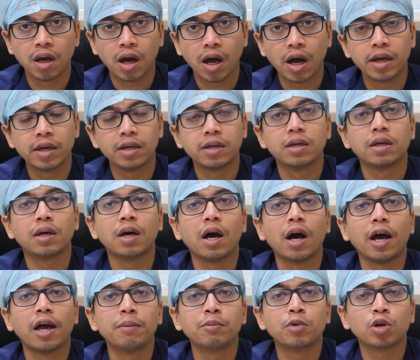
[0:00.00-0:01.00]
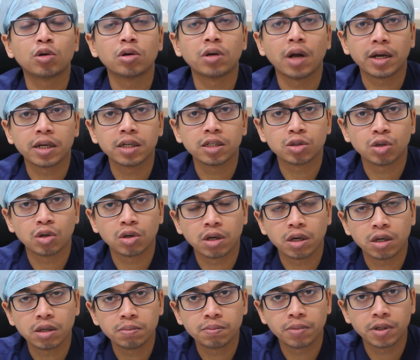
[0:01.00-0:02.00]
Hi, I am Dr. Rakesh
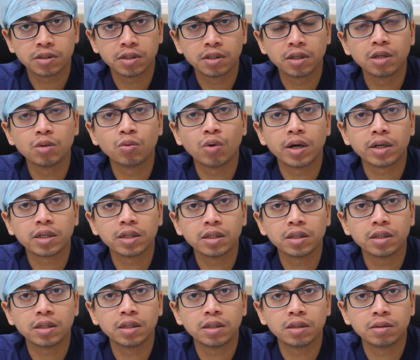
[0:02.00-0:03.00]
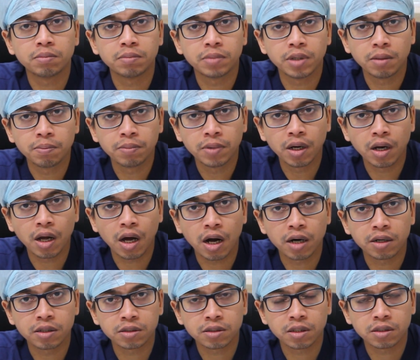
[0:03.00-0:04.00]
Sarkar, presently working in BM Birla
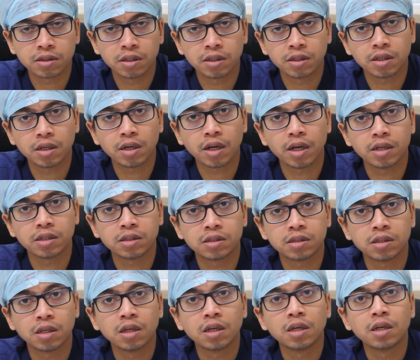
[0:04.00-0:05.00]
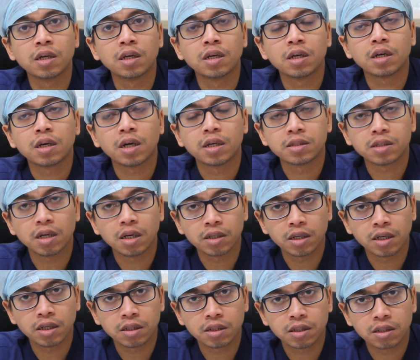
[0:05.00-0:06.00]
Heart Research Center as
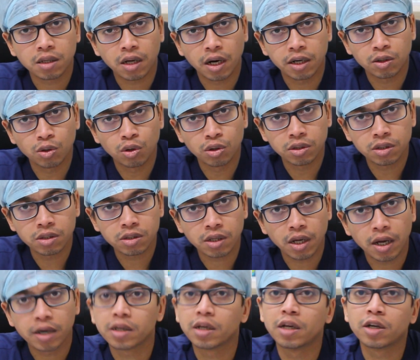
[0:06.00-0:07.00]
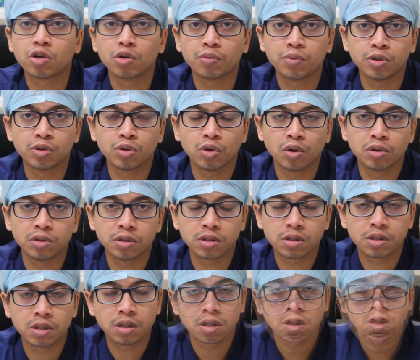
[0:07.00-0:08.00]
consultant cardiologist and
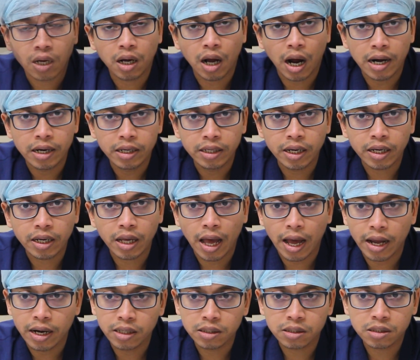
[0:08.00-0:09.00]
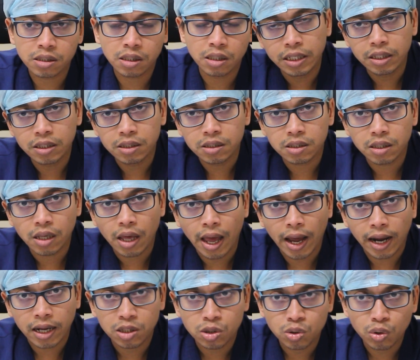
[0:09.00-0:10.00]
electrophysiologist. cardiac arrest is
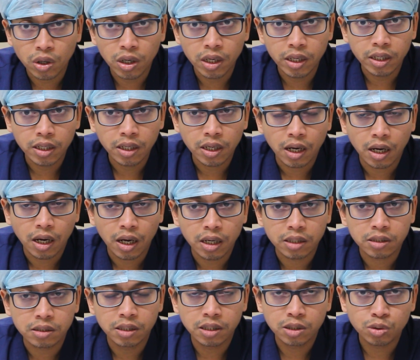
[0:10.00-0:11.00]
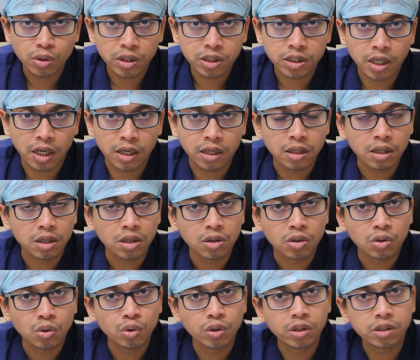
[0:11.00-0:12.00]
actually a situation
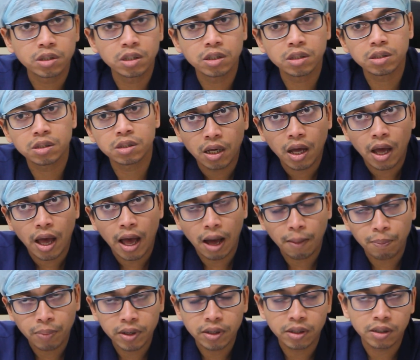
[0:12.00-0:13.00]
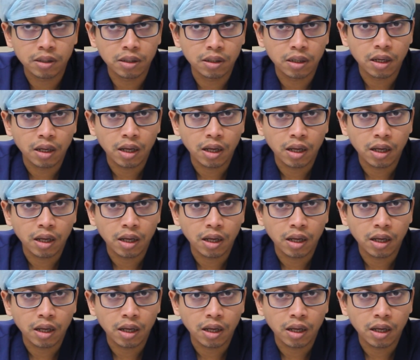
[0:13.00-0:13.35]
which is happening